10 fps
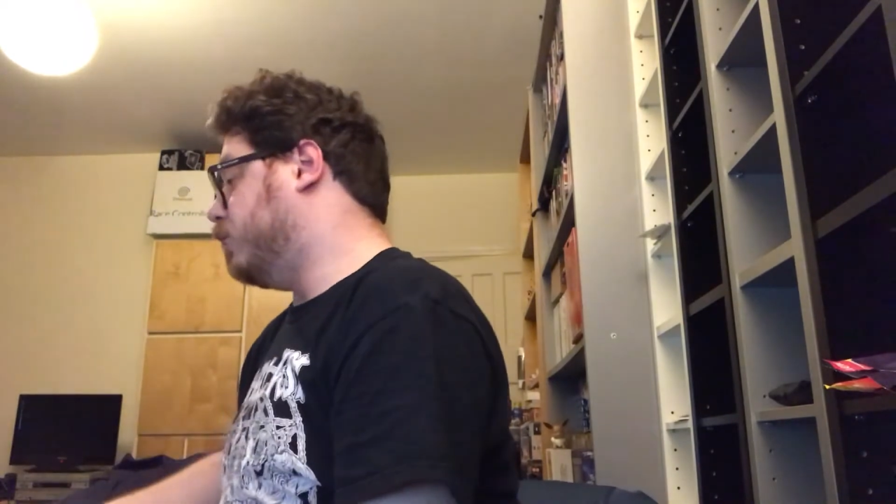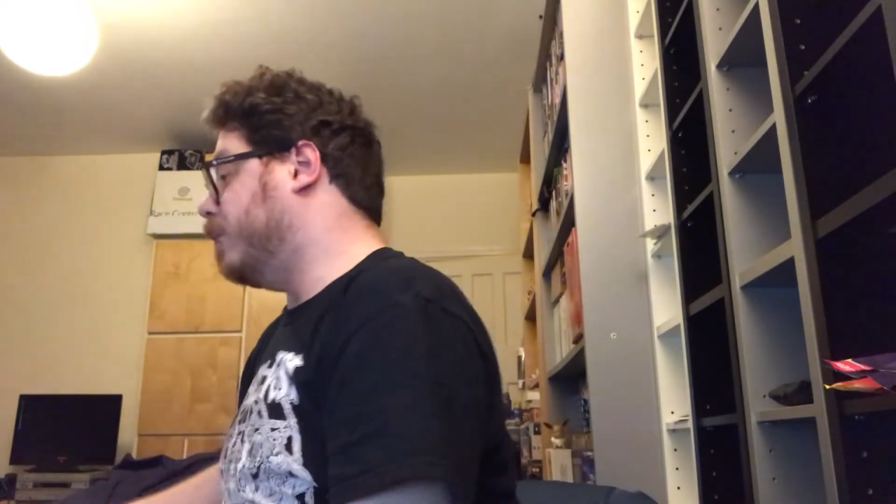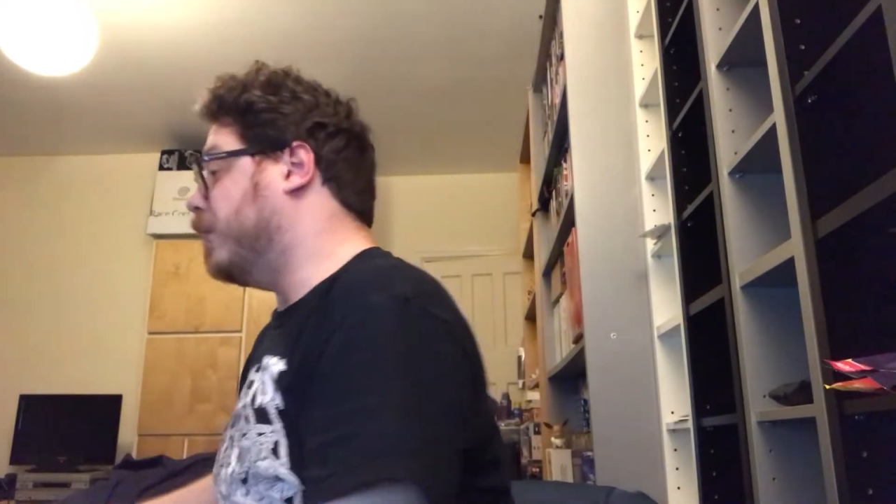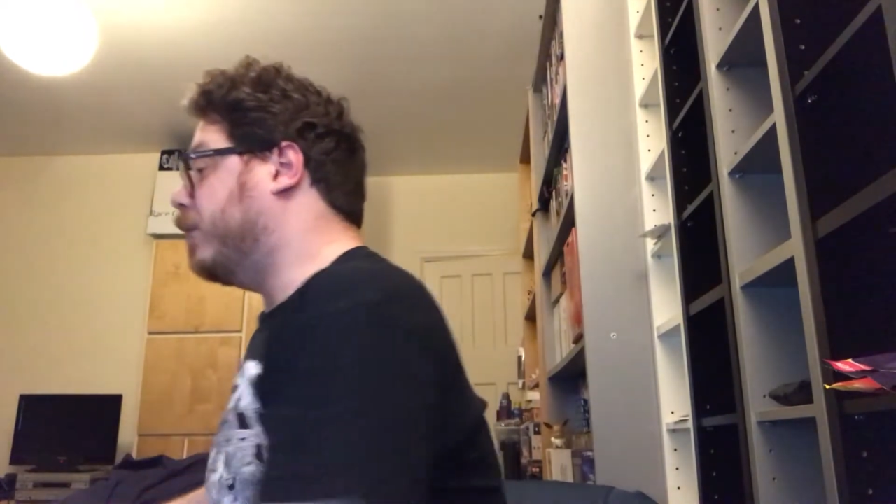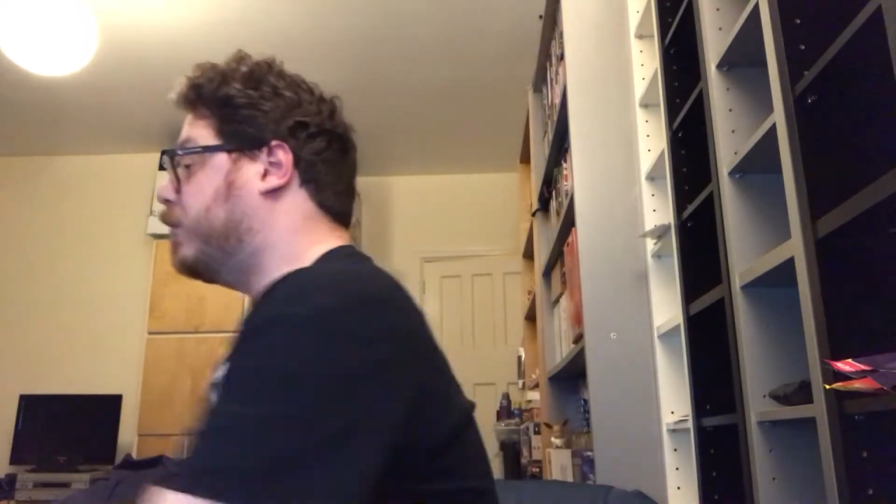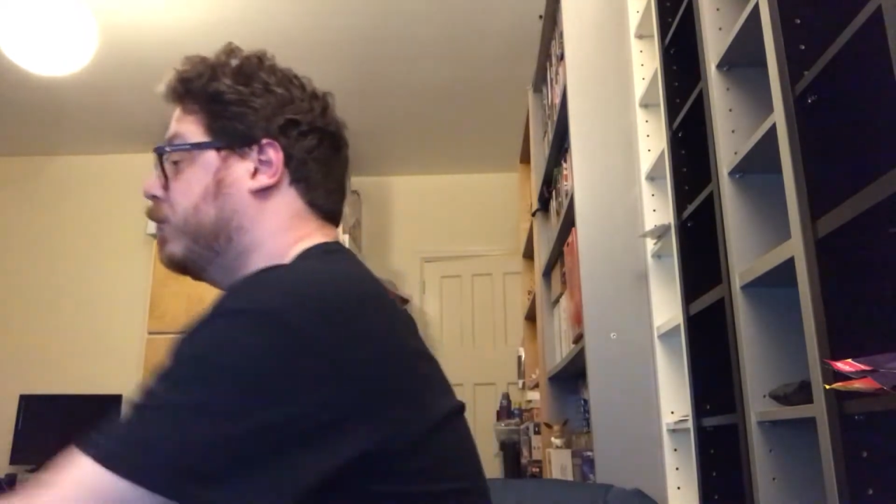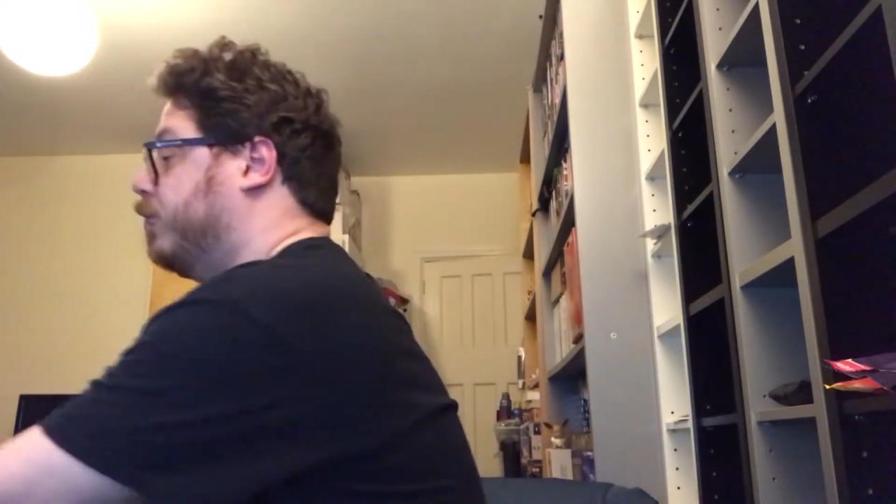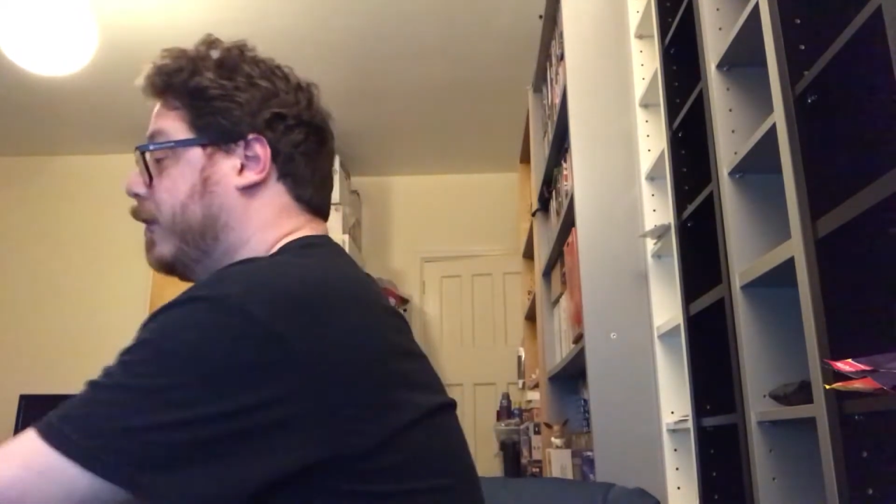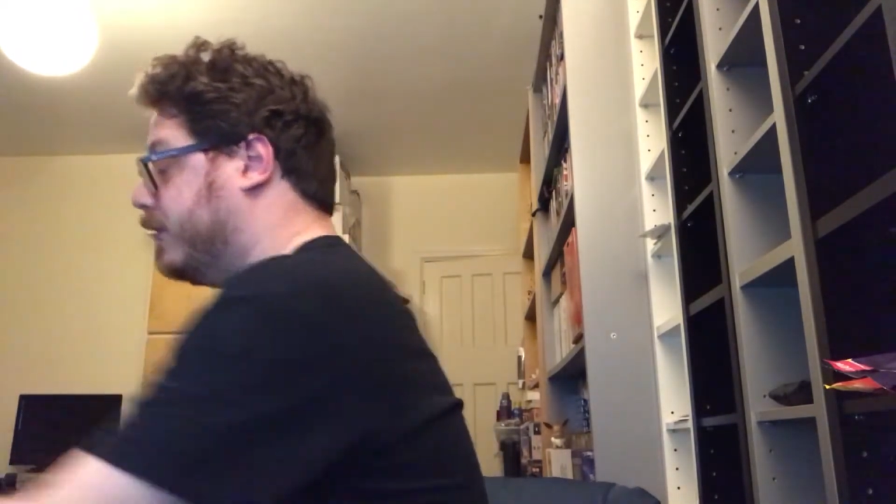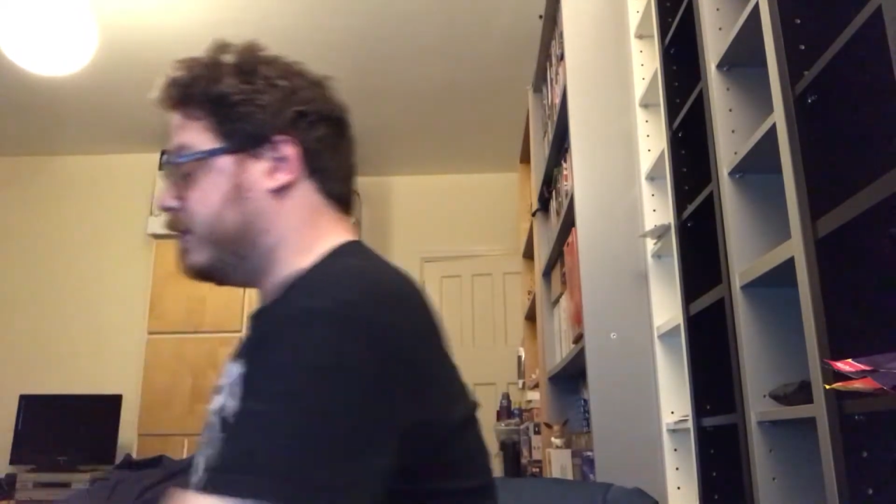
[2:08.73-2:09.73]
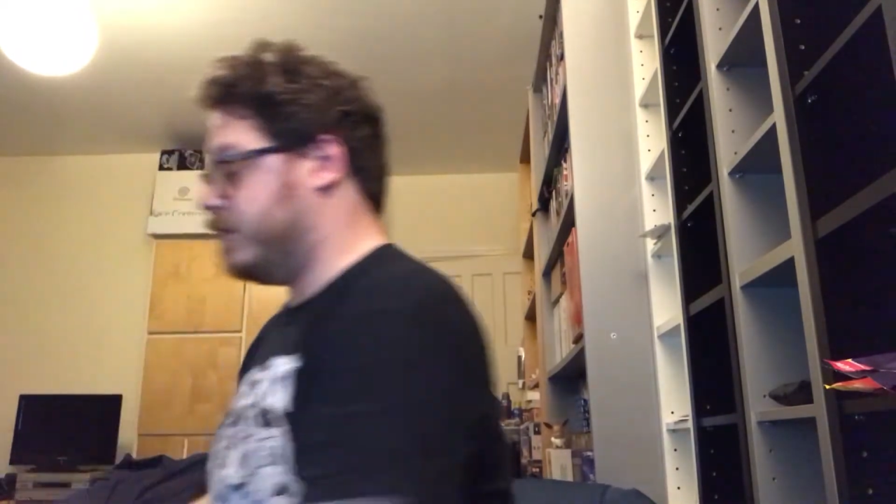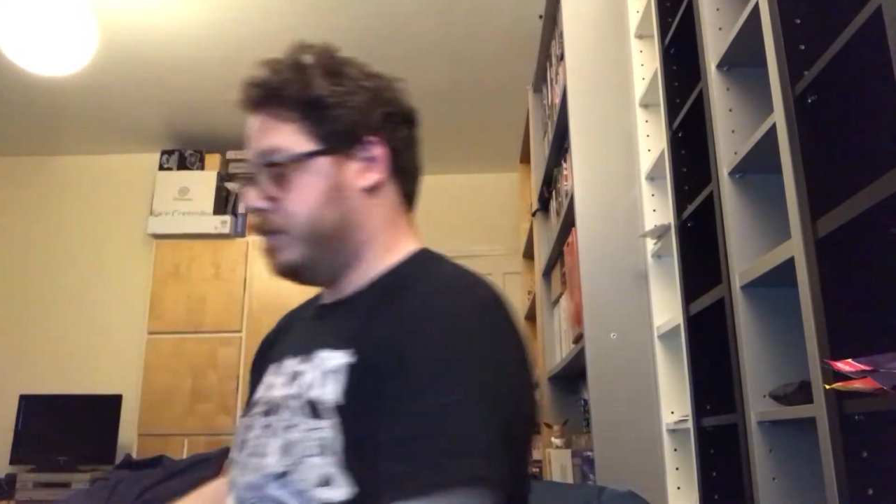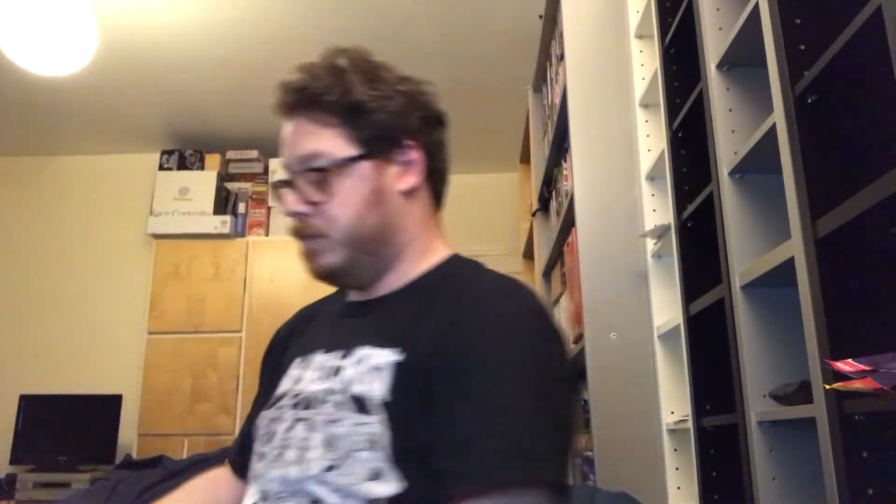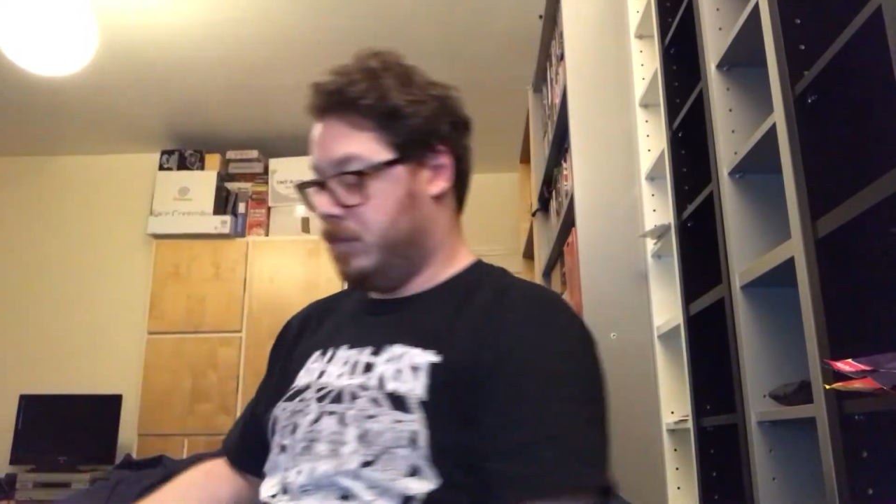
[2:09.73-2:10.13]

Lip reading: talk about the records first,